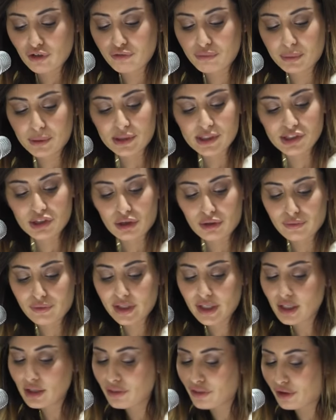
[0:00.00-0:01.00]
of
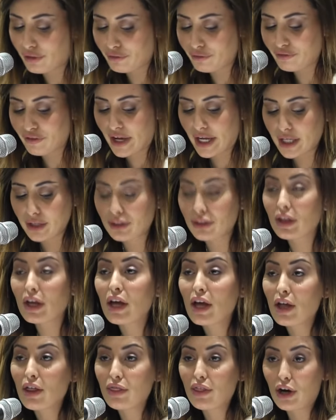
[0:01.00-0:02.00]
preserving their
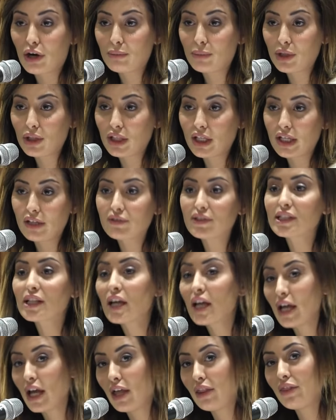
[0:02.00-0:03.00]
faith, their beliefs,
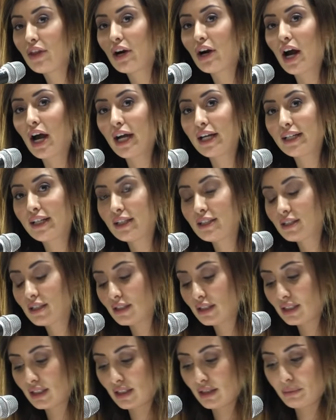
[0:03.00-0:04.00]
and their
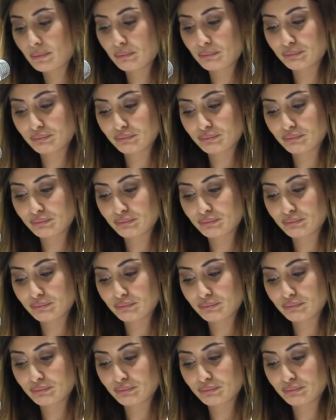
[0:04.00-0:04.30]
identity.